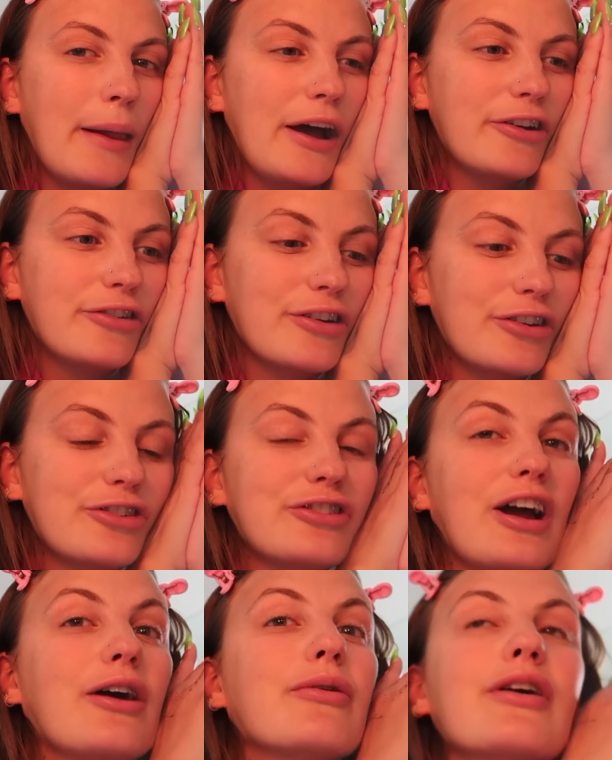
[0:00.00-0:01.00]
I just took a
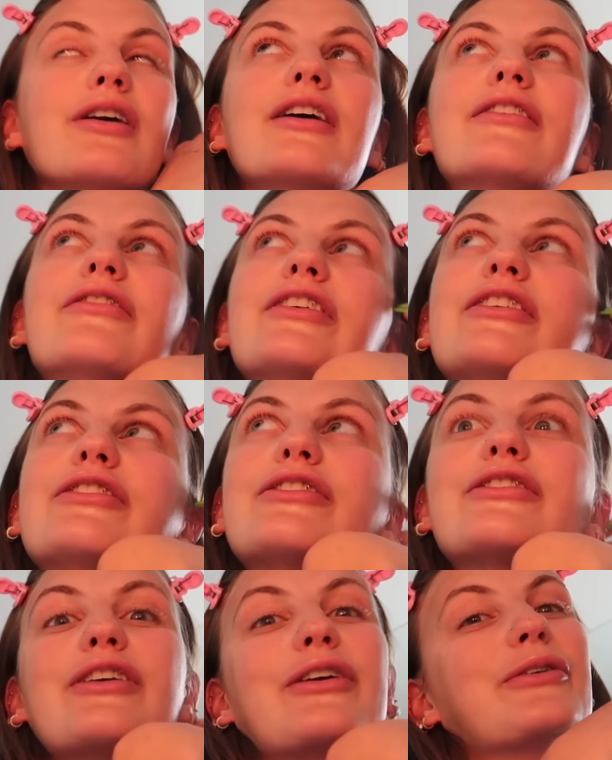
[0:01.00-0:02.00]
shower and feel
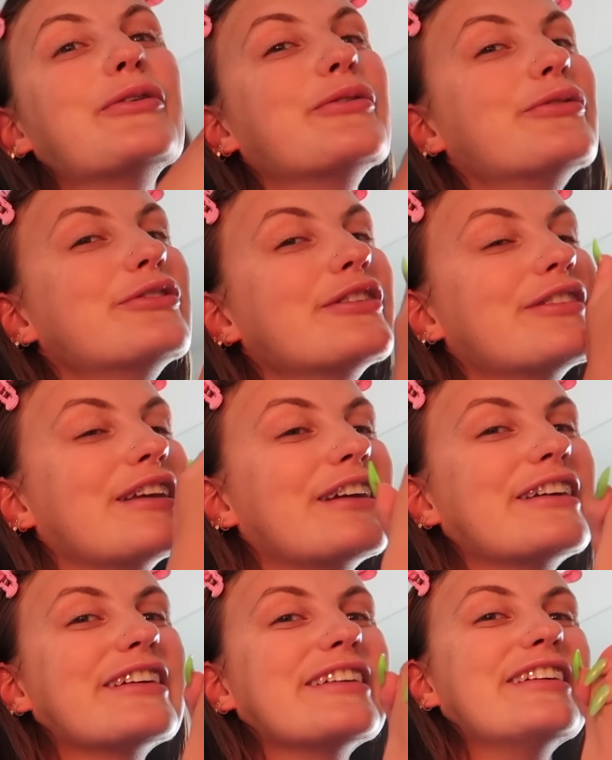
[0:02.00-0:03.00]
so just
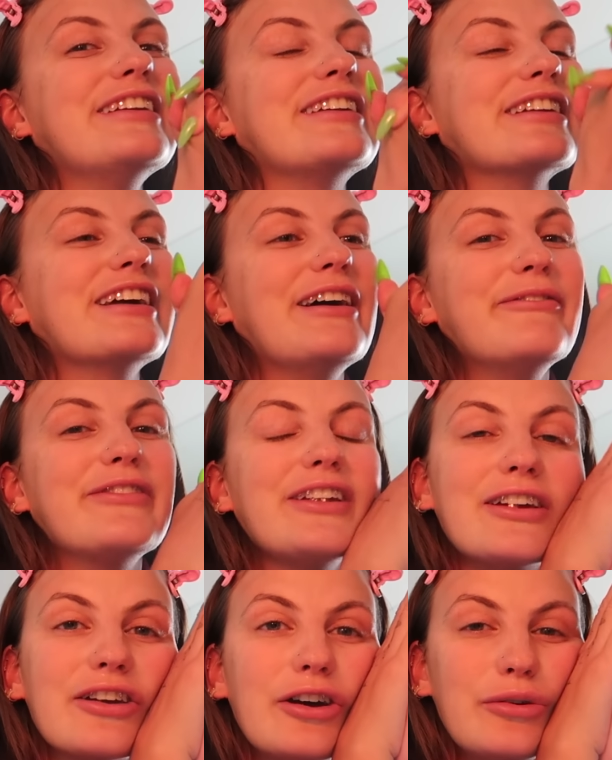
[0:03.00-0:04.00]
like good and
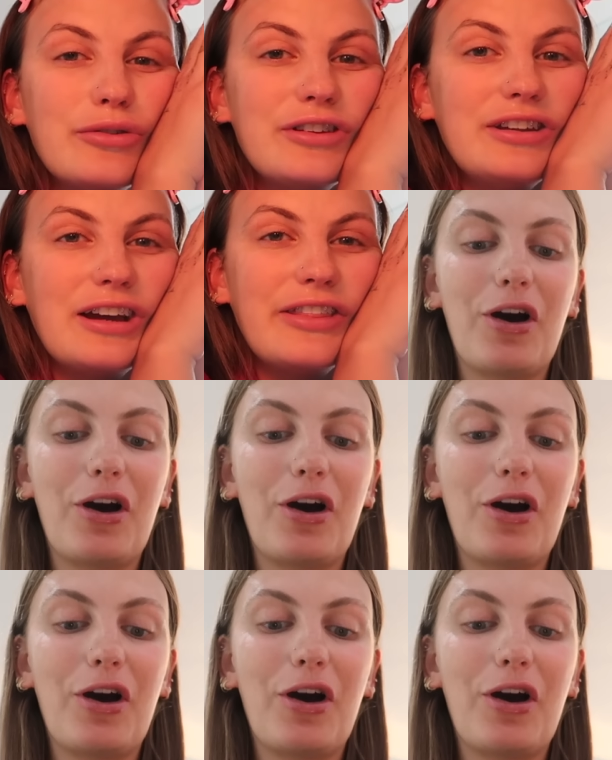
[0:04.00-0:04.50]
comfy and cozy.